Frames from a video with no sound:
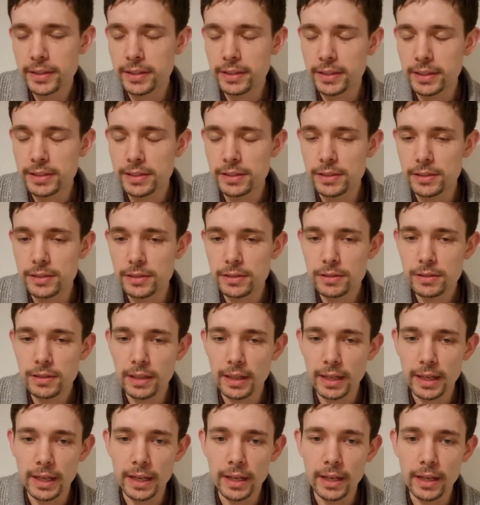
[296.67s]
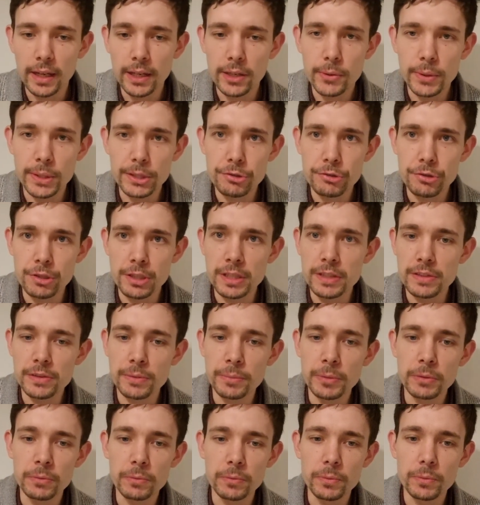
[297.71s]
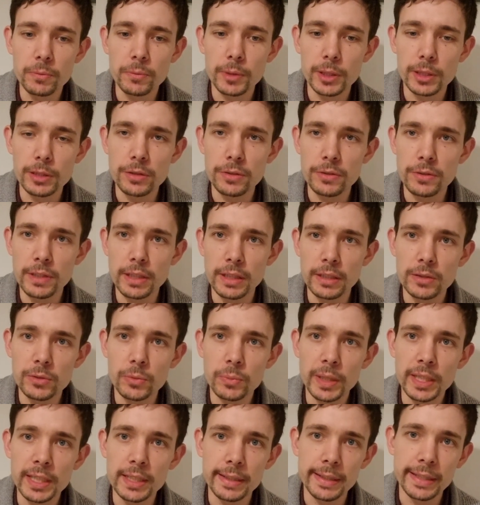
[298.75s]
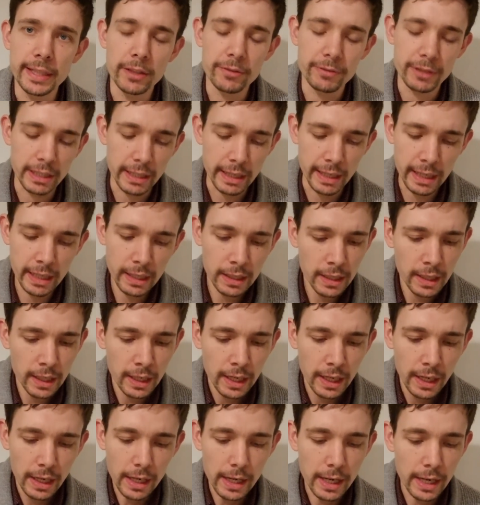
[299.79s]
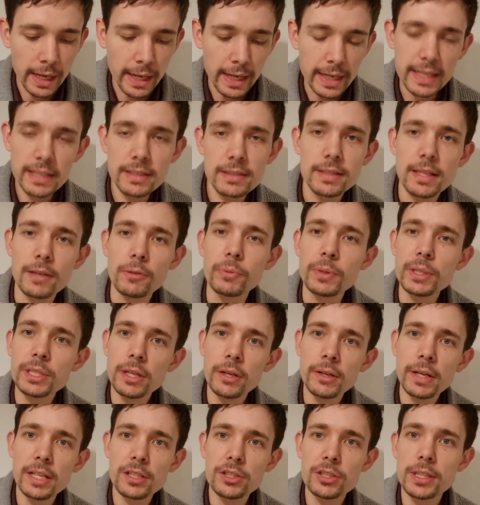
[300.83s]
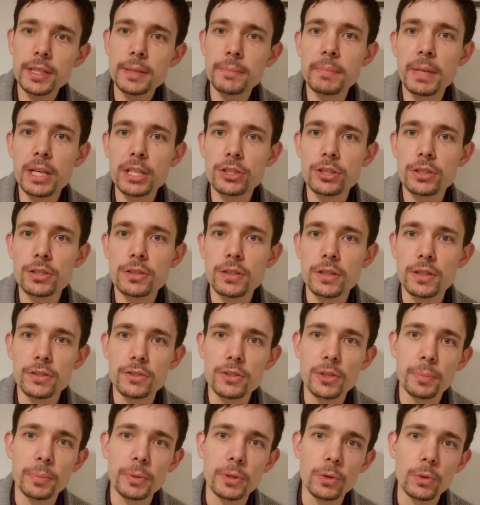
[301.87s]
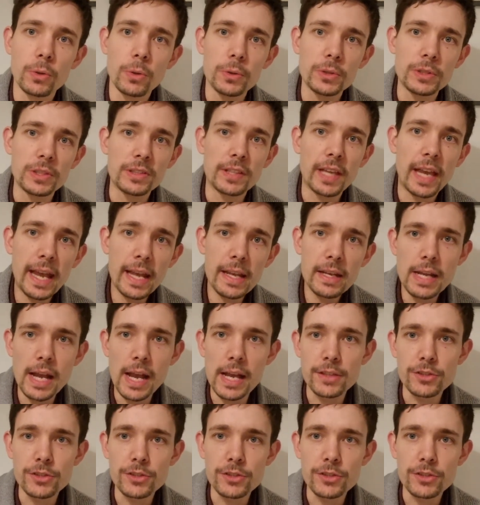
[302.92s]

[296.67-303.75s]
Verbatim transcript: this is uh, equestrianism and we do things weirdly over here uh, is that we don't actually measure to the top of the horse's head